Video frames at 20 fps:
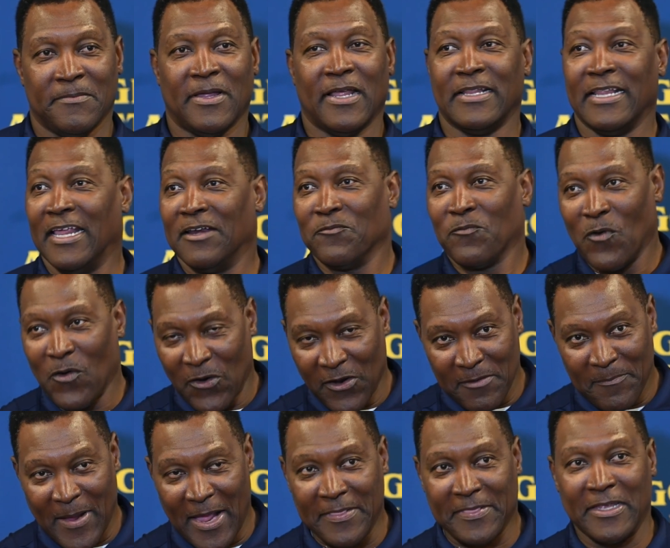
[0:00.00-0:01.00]
And then
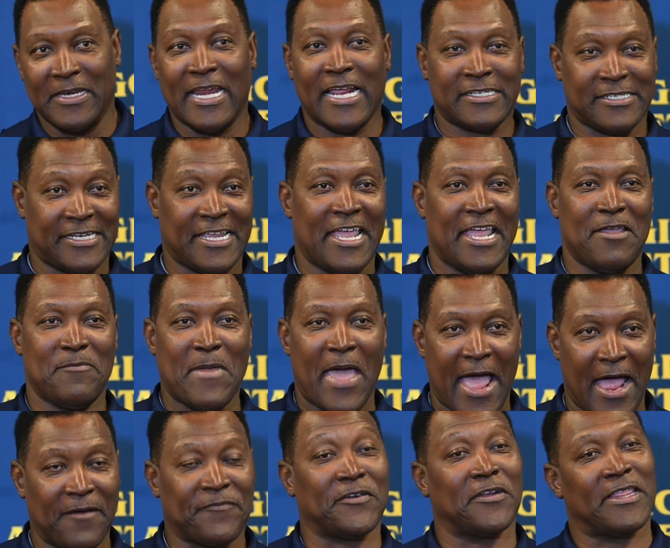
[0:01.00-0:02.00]
worry about the next game
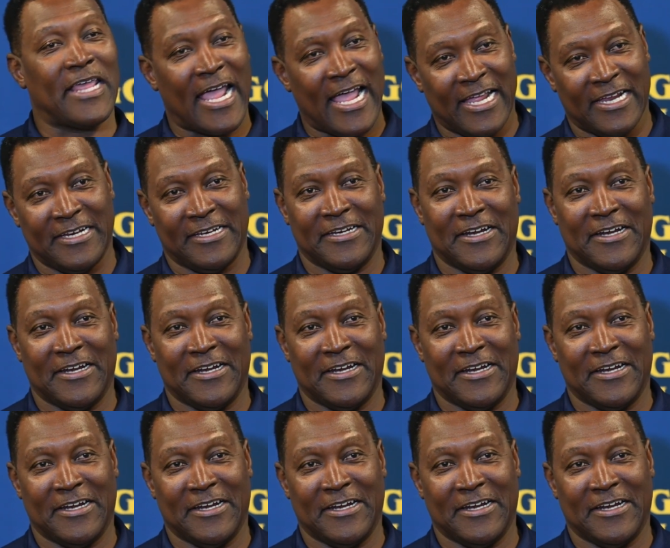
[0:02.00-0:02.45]
after that,